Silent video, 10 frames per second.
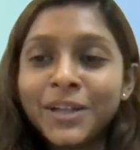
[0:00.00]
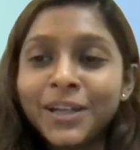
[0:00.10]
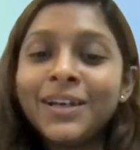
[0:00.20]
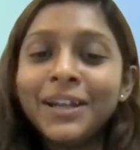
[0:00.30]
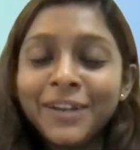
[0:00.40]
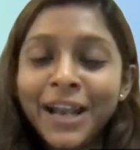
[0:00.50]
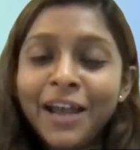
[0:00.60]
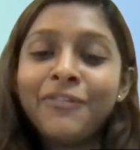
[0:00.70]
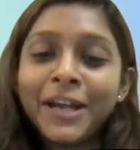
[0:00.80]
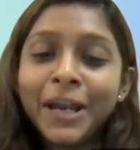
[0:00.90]
we can even
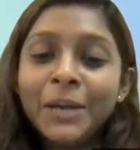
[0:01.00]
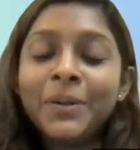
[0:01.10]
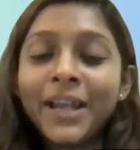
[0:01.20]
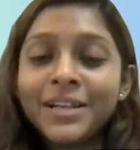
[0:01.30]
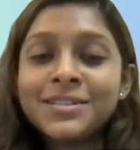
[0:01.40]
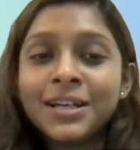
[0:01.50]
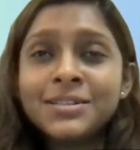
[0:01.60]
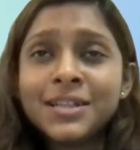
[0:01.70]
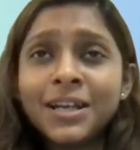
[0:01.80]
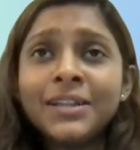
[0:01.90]
have academic
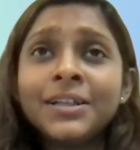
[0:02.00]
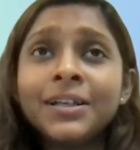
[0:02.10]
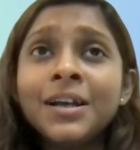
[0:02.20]
excellence. And I think